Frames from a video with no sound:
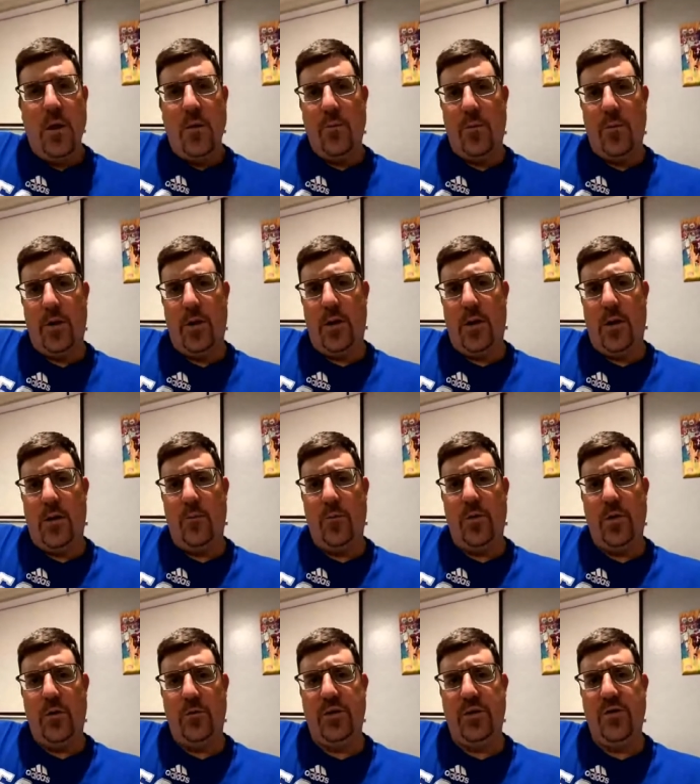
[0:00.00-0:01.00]
but uh,
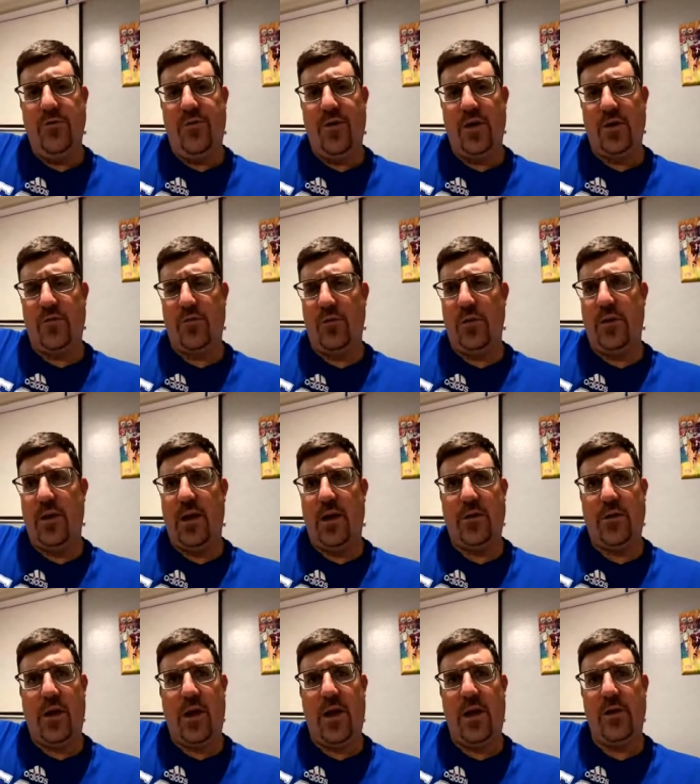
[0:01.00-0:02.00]
you know, defensively they
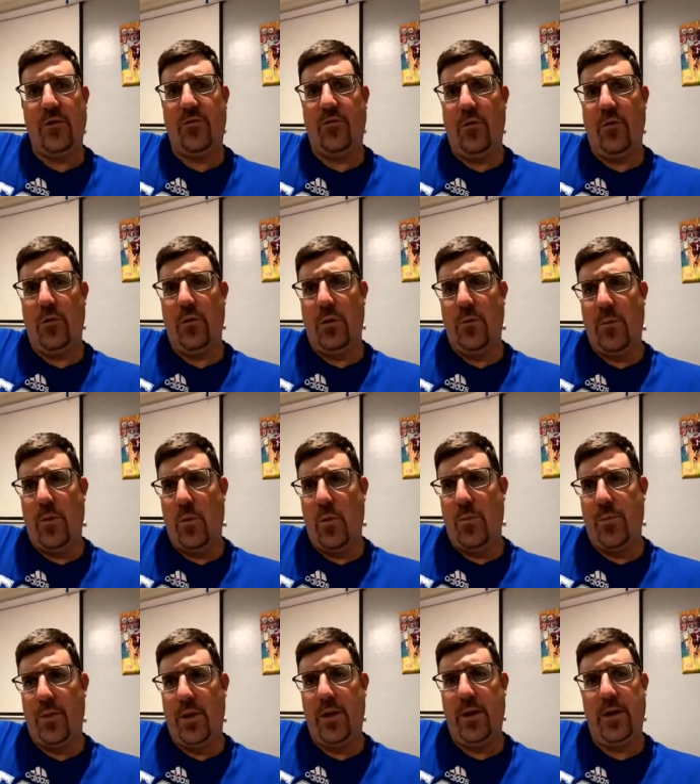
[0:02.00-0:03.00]
got their hands full. I mean,
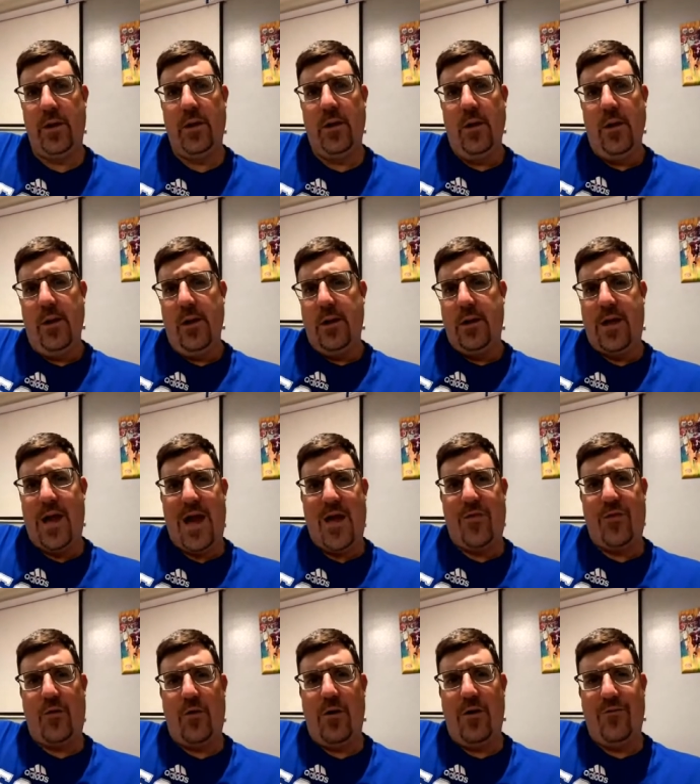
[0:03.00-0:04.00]
we're playing a
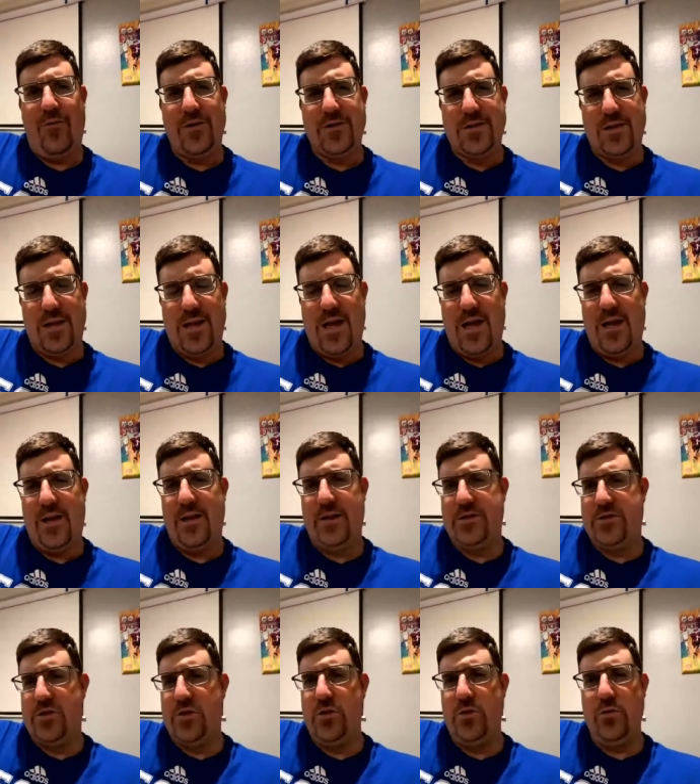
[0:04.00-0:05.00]
Catholic offensive line
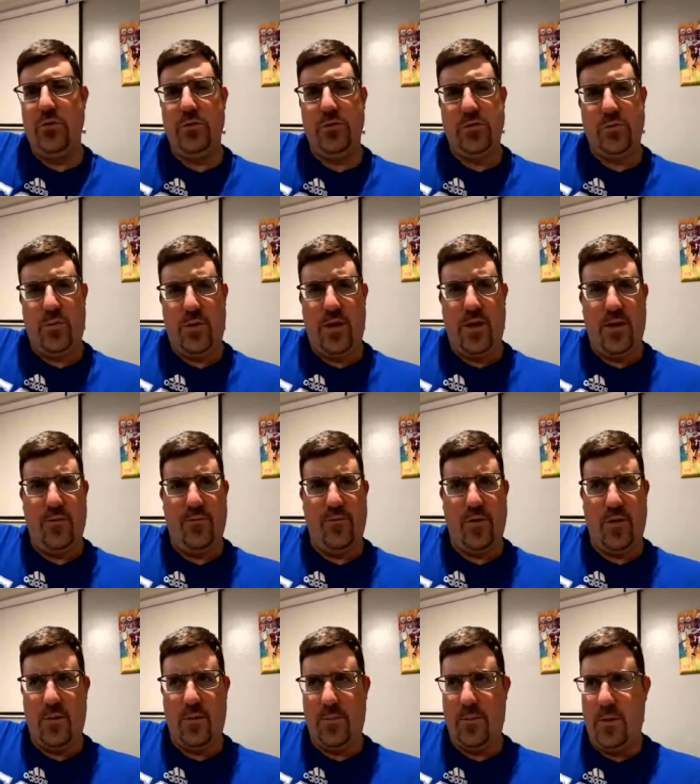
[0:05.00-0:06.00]
that's huge. We have,
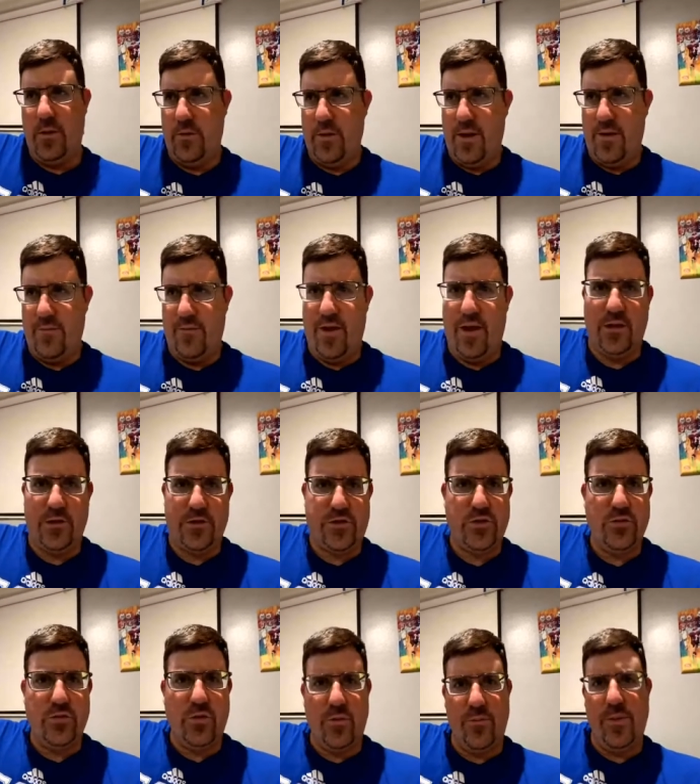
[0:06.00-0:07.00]
uh, you know, they have
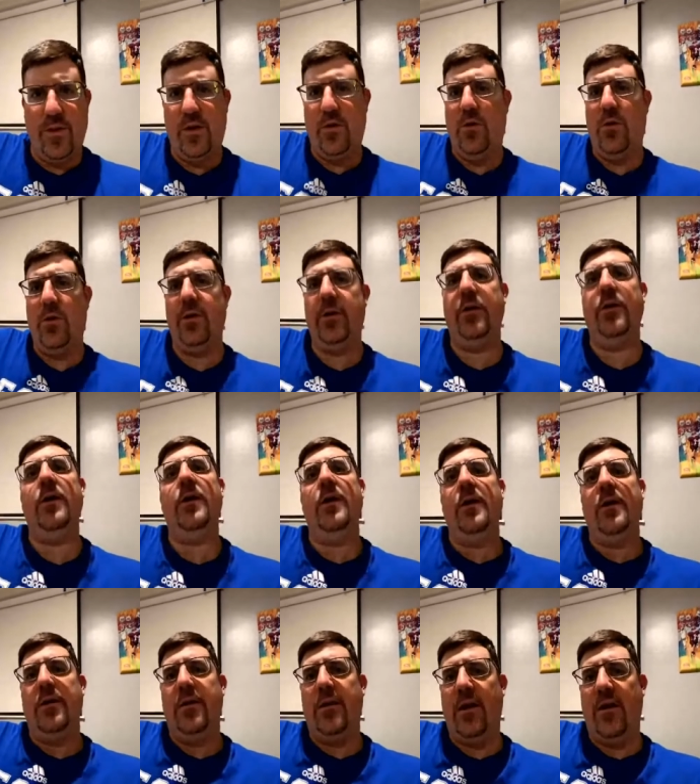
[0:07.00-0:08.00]
LSU commit on it.
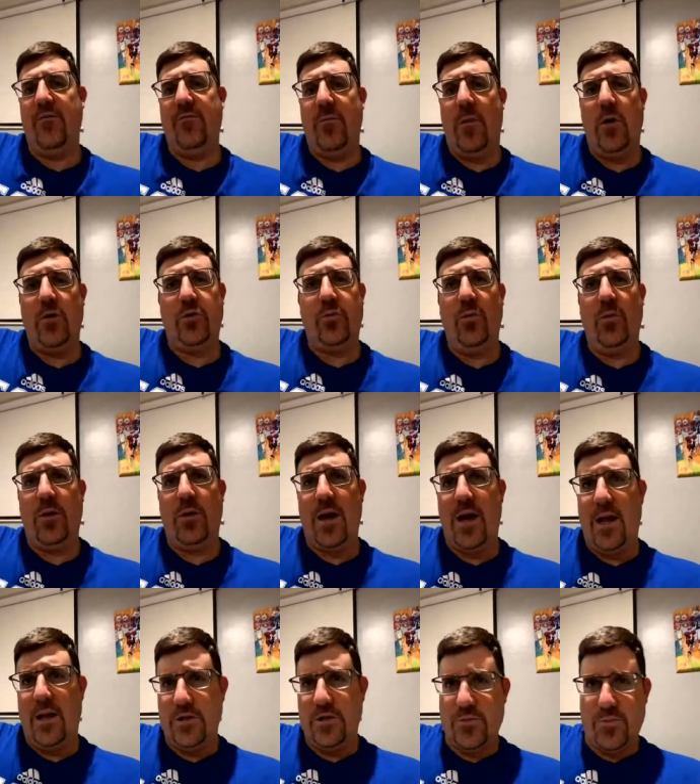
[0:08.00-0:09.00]
They have multiple
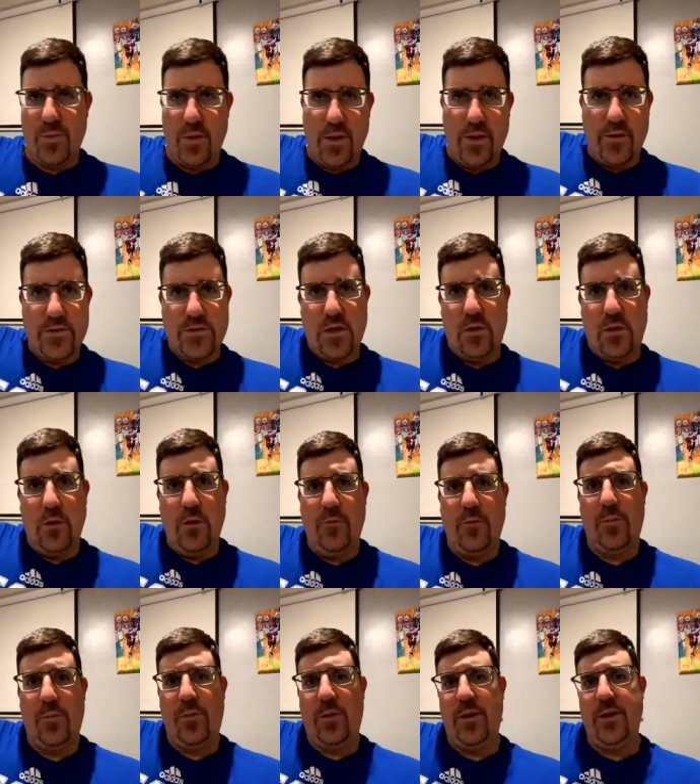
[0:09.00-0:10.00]
college players all
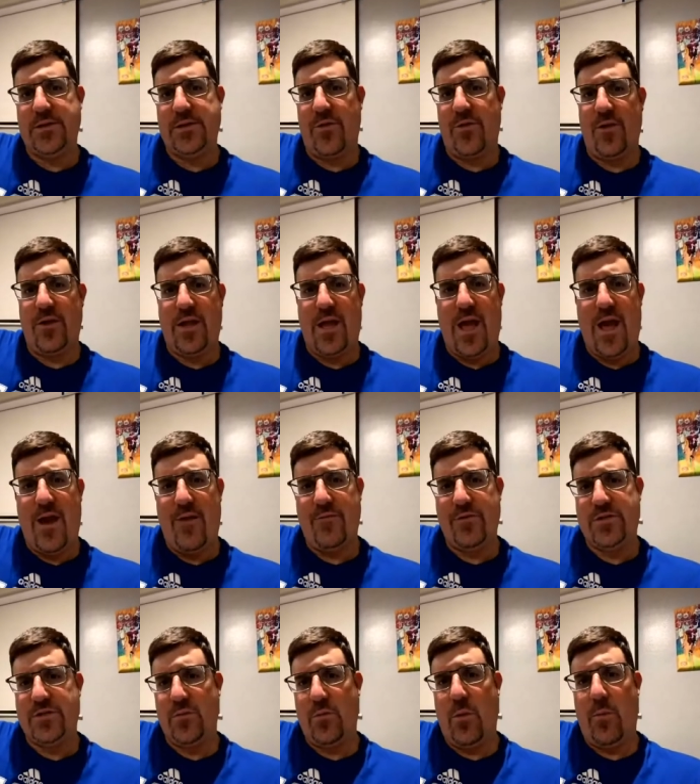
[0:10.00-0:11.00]
over the place. I think they
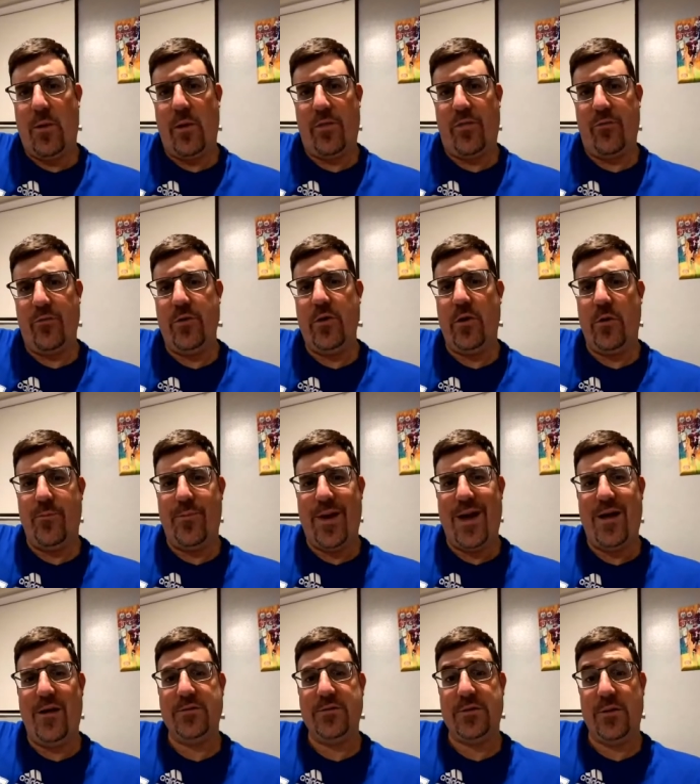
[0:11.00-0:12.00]
average somewhere around 300
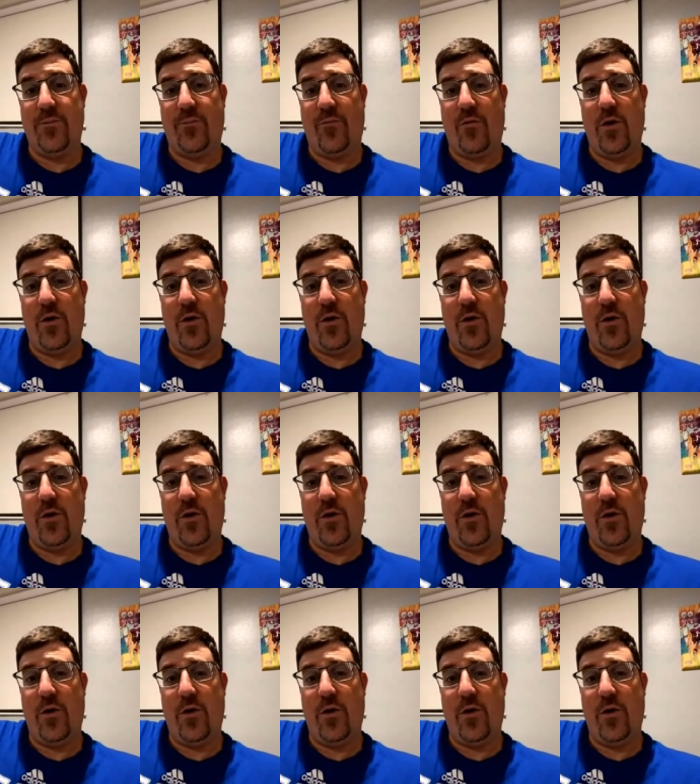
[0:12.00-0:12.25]
pounds up